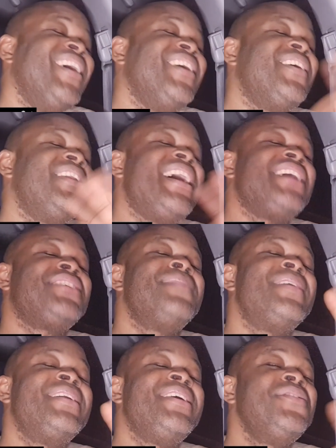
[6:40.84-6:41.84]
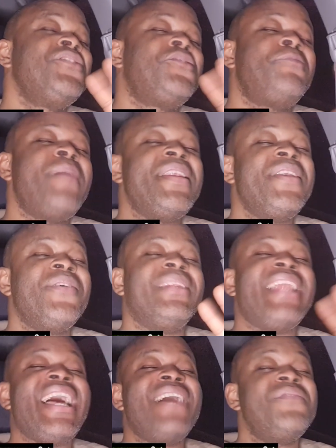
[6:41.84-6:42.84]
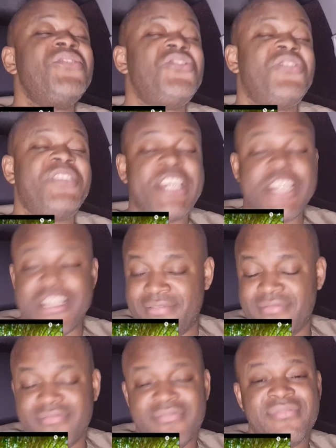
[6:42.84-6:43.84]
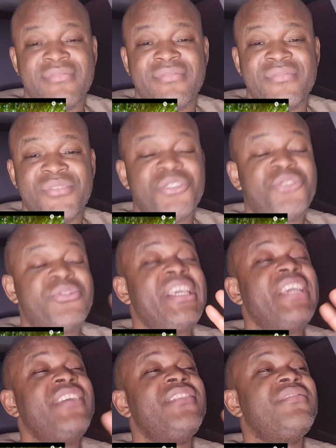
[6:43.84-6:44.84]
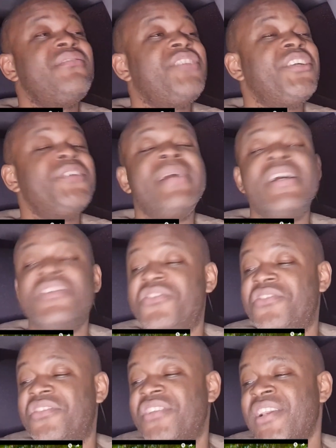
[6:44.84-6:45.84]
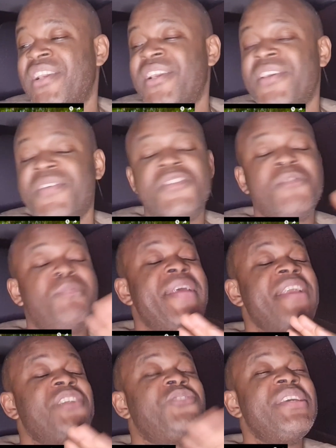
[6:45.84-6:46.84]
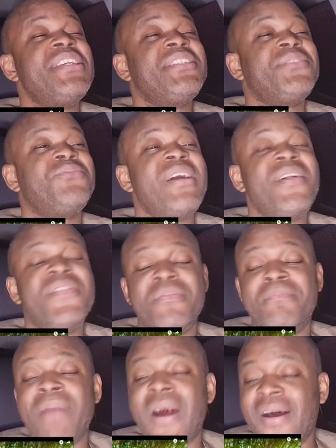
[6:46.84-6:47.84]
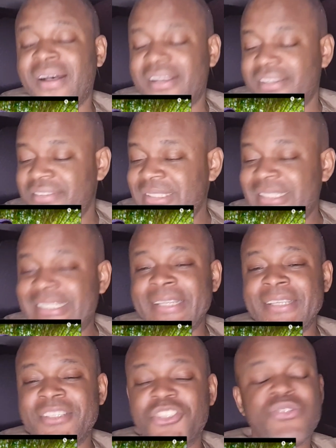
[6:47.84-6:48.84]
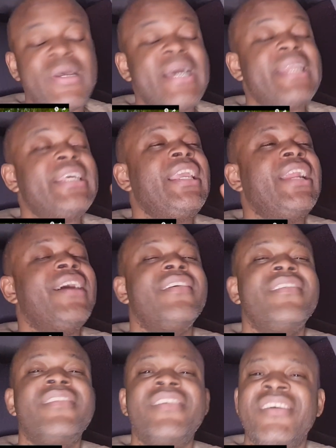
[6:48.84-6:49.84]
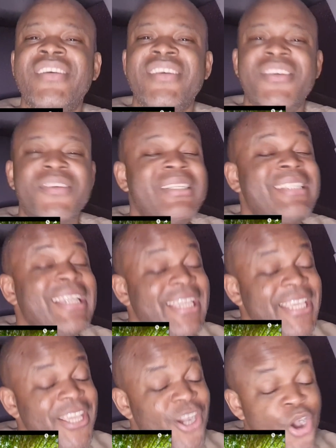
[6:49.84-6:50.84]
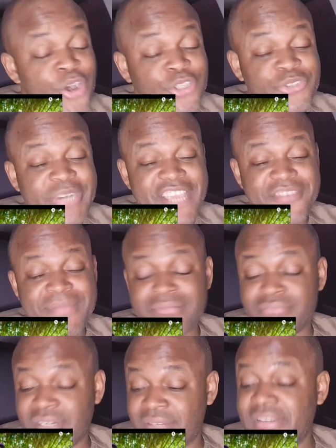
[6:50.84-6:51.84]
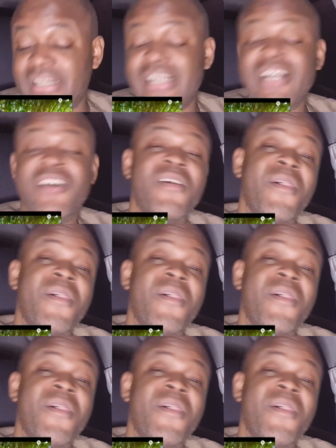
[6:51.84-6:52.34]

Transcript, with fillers: Your last money you spend it on lavish shit. You drink too much, you spread drinks around the bar, you dig, trying to, you know, you dig in your own grave, my brother.